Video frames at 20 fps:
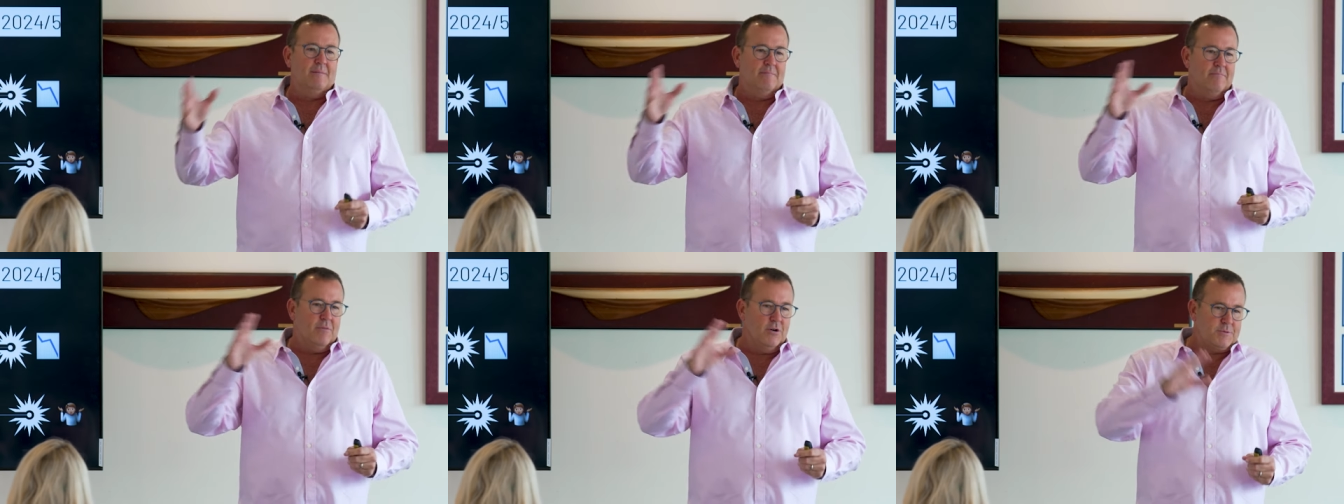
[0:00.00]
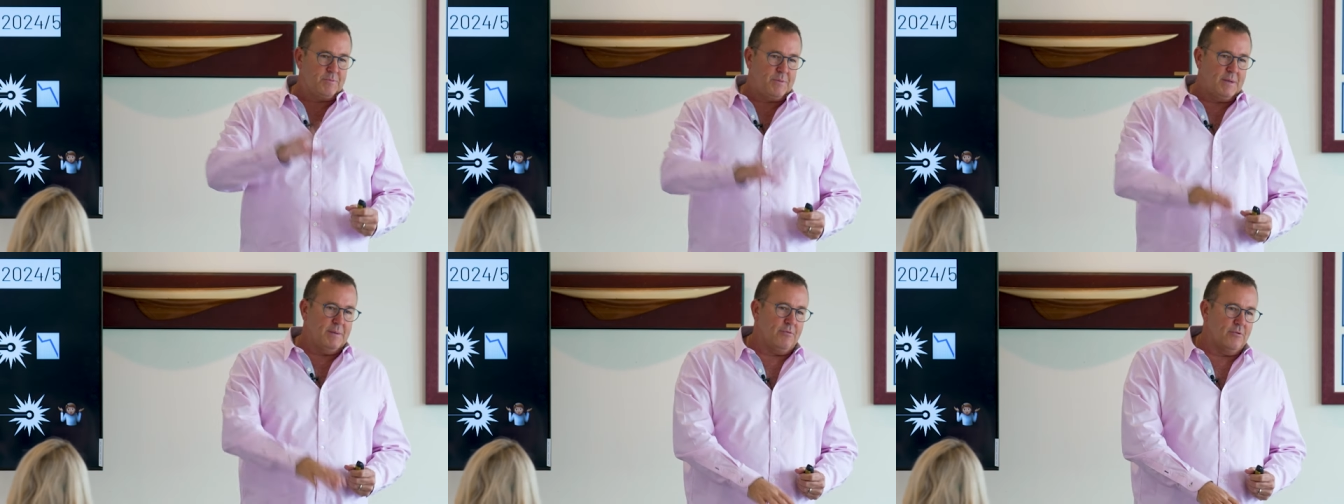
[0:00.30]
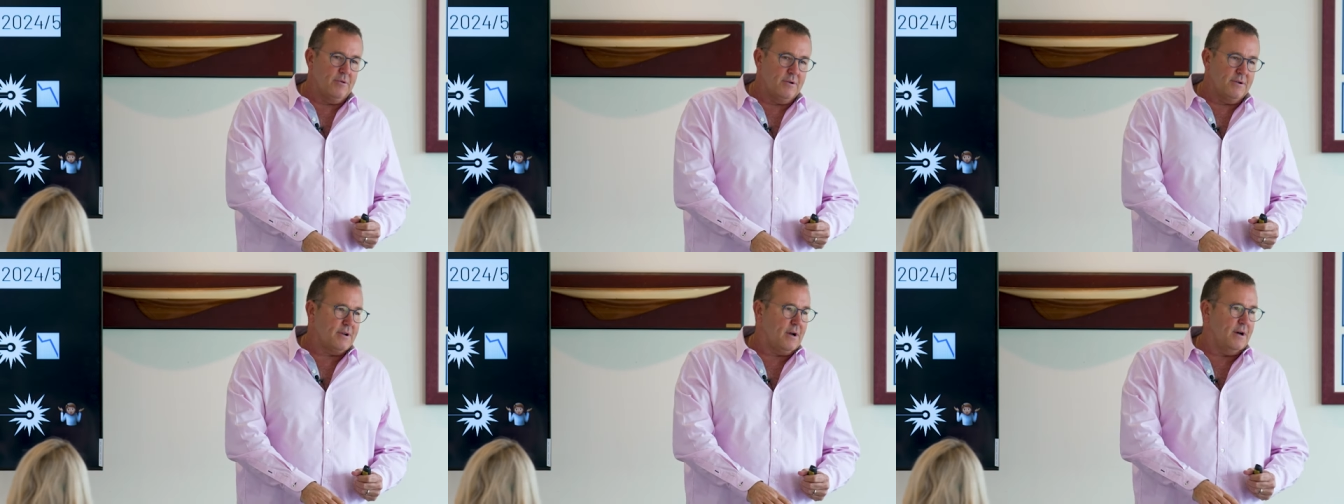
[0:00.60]
Most people
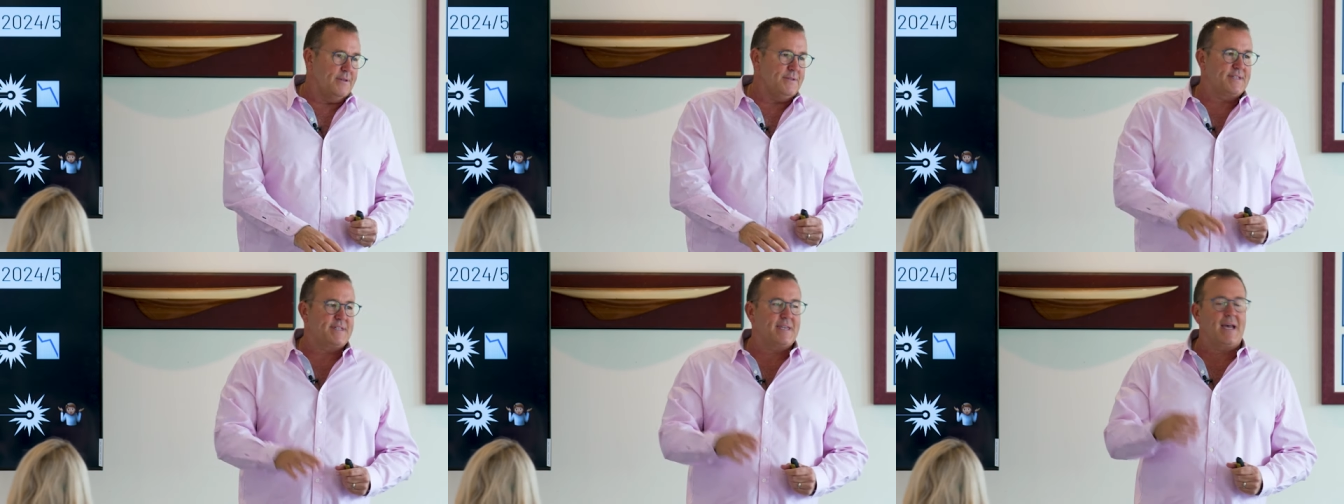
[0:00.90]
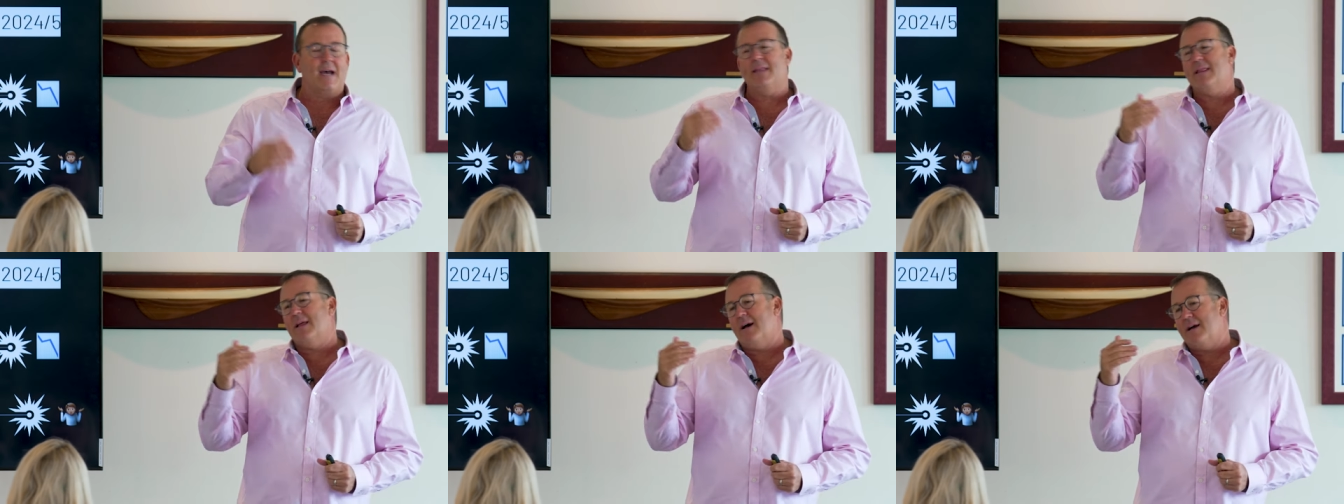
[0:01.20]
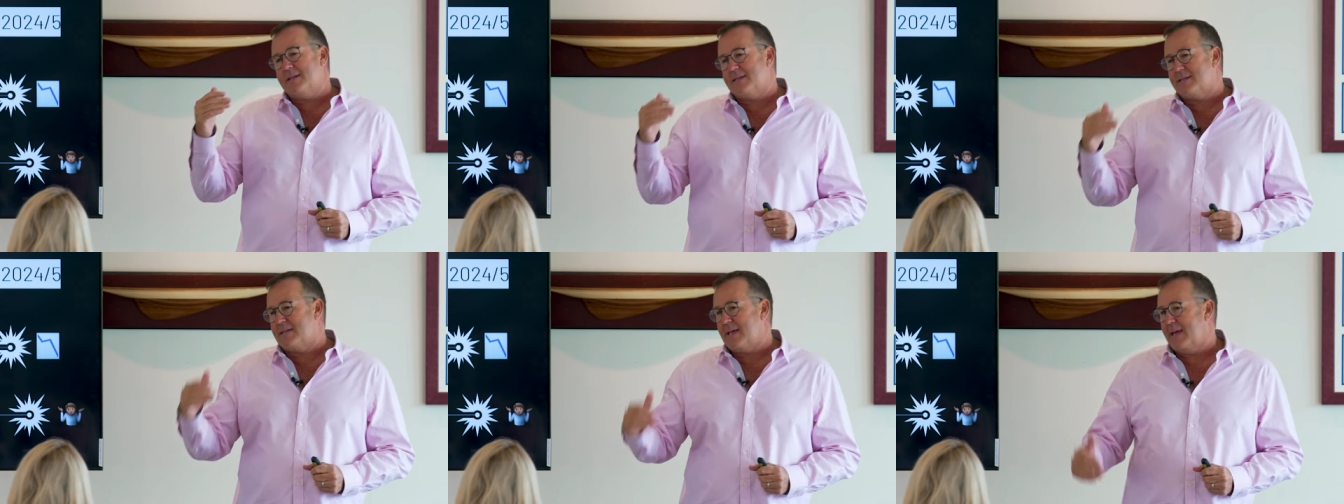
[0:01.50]
are on the
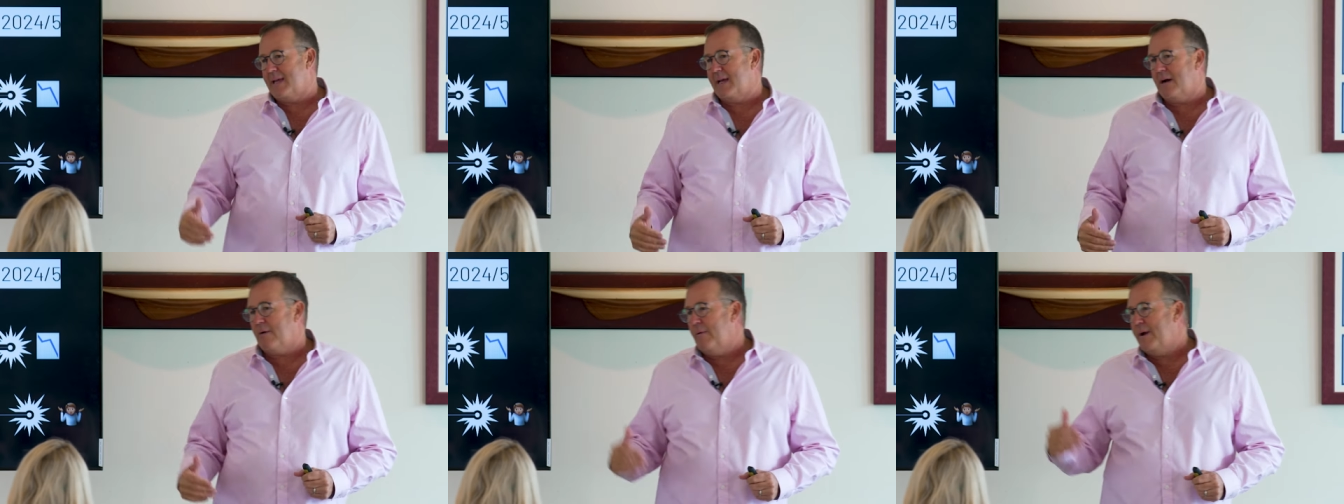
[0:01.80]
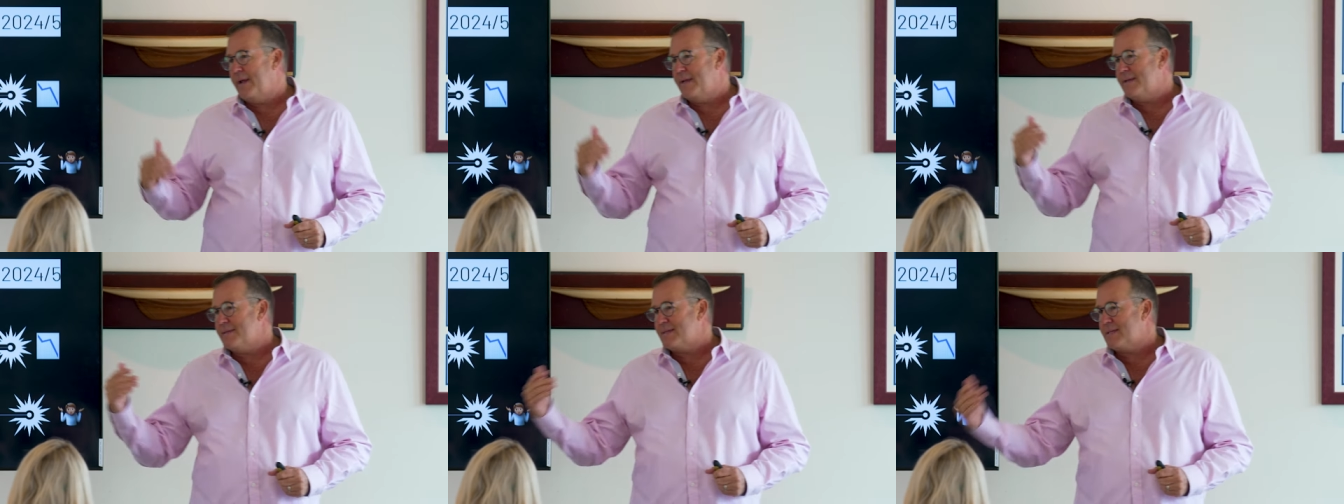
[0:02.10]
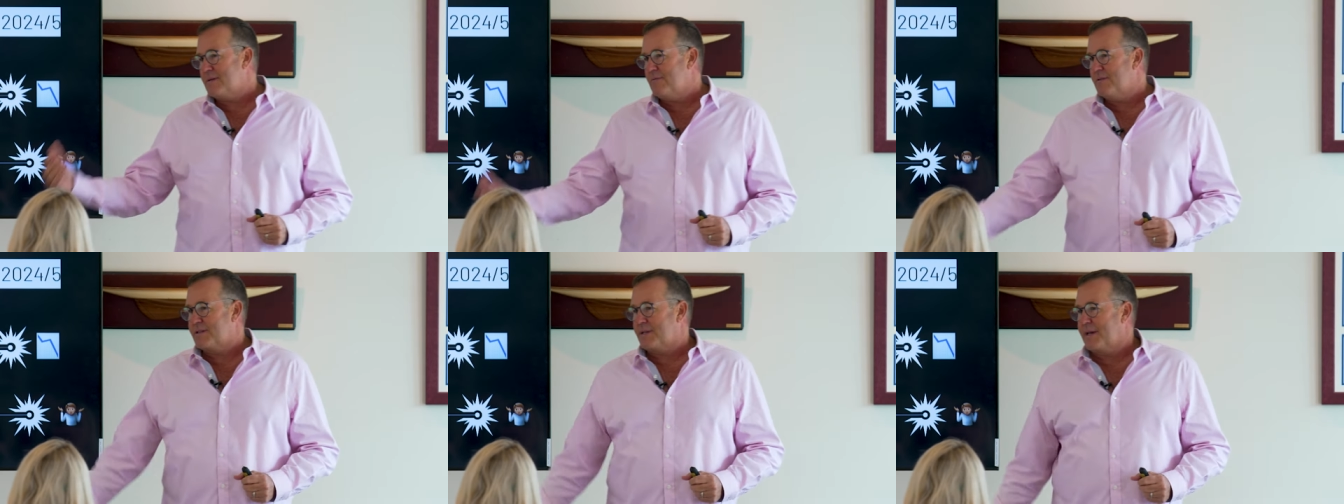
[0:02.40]
sidelines saying, I'll wait and
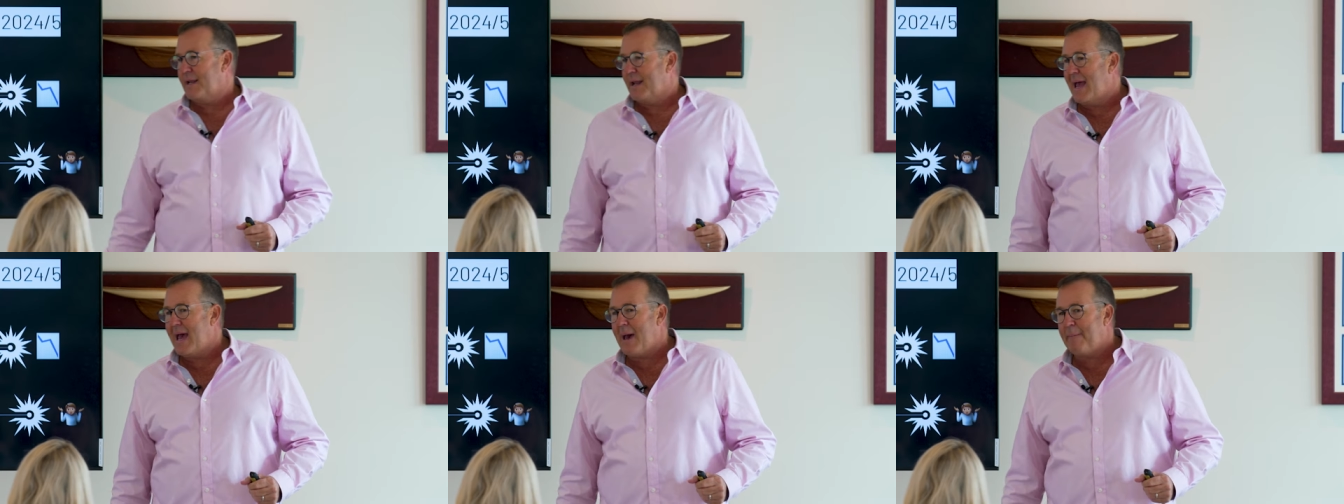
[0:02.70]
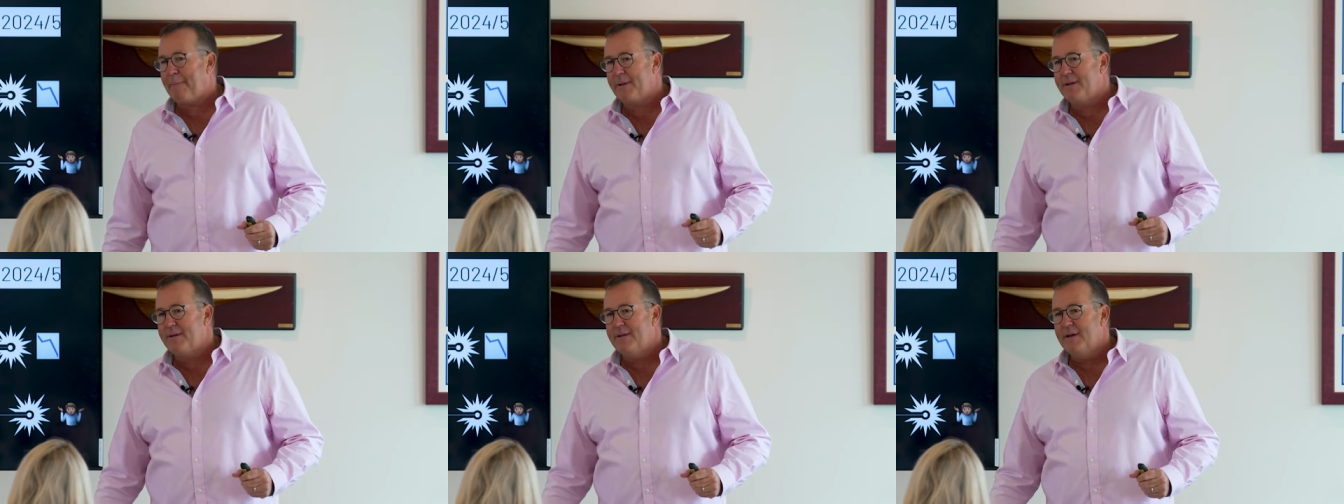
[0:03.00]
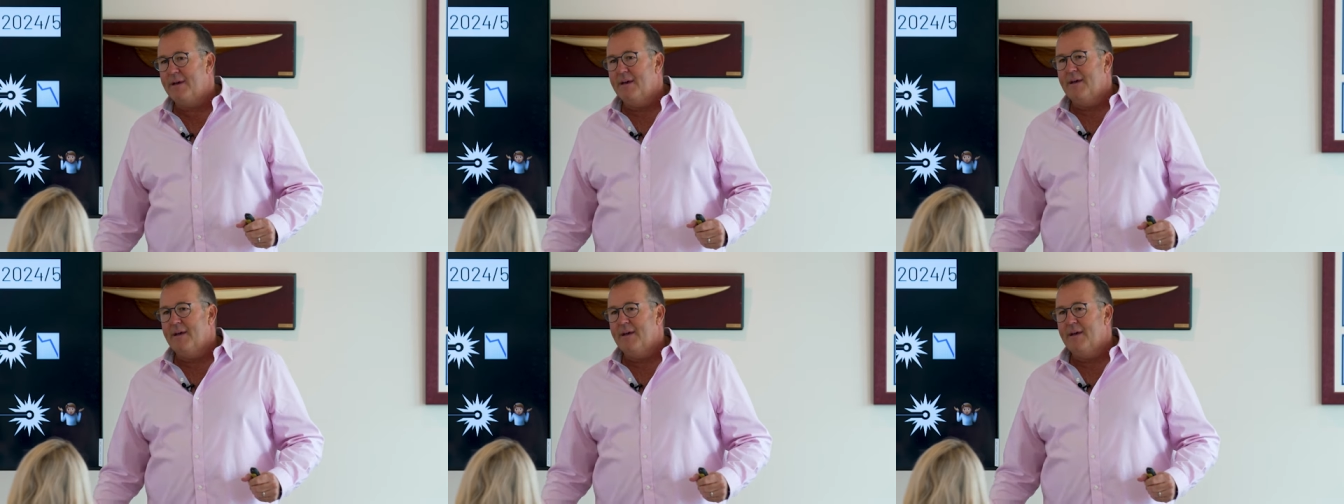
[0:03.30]
see what's going to happen.